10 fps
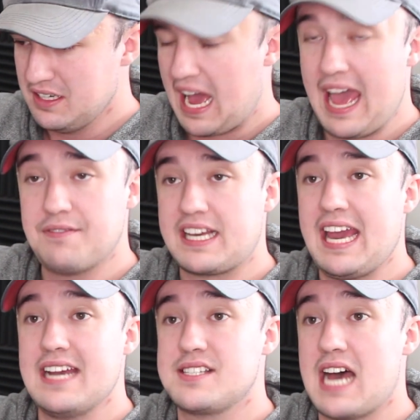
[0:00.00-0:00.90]
I have a
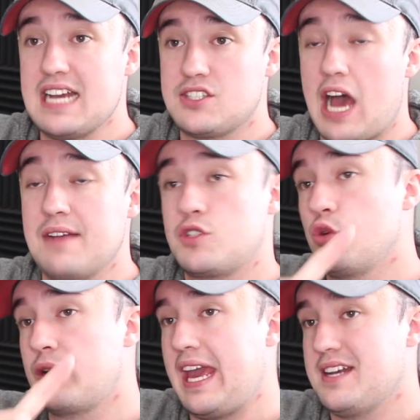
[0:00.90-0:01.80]
KSI. I have
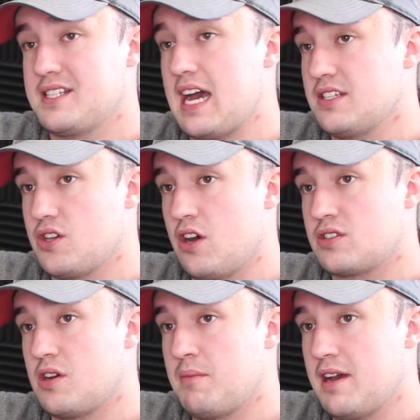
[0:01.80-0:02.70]
two KSI
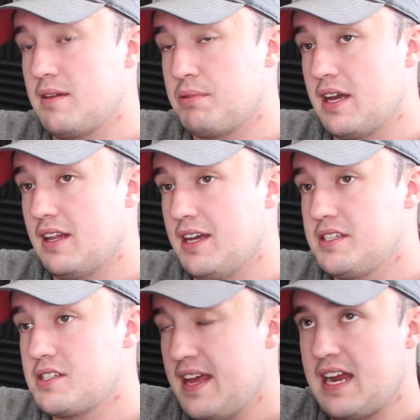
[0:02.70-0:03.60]
songs on my
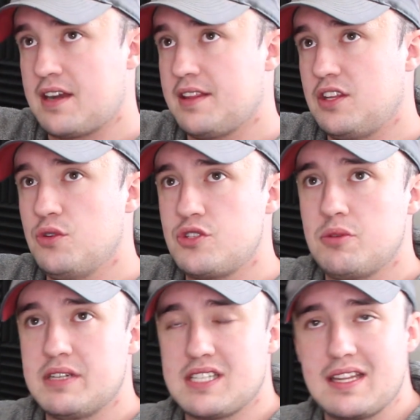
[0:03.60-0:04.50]
playlist. And out of the
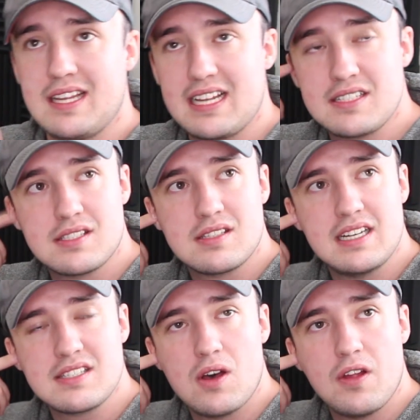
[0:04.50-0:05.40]
YouTubers, I think
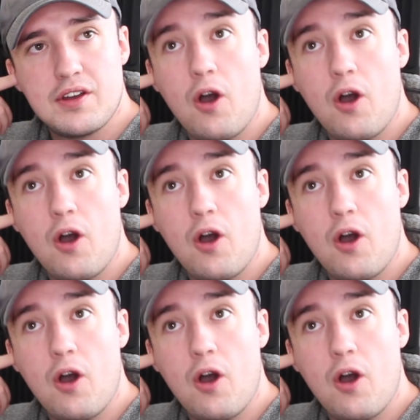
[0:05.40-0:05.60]
that's all there.